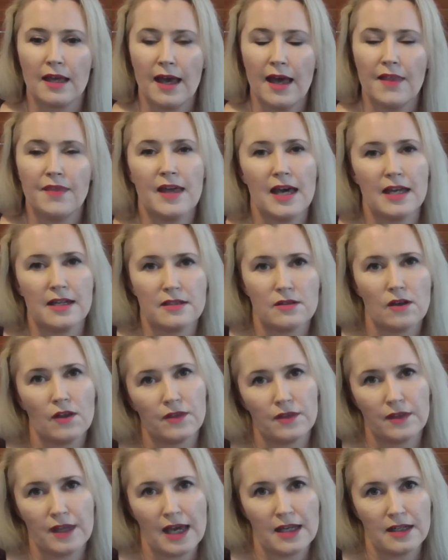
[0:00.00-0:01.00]
and that is
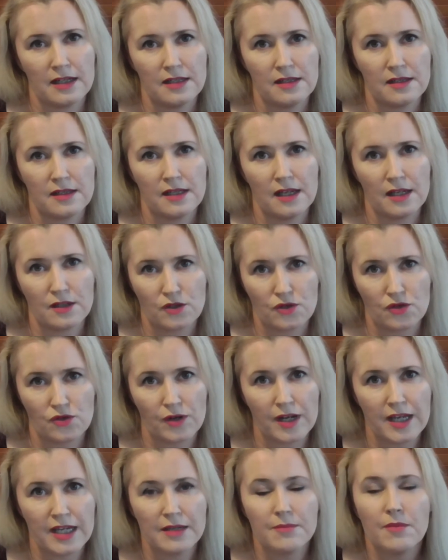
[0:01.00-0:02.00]
on that is the
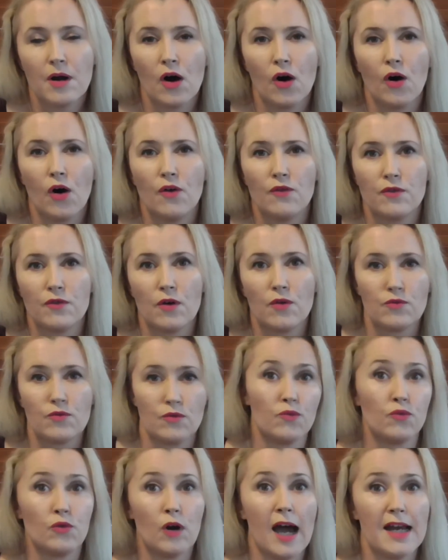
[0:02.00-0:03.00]
extreme of
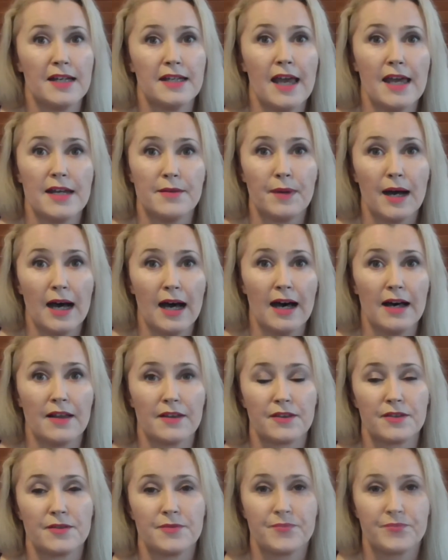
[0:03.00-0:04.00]
right hand
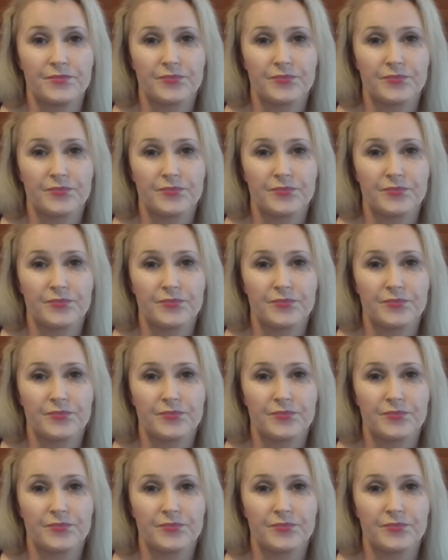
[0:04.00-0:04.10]
path.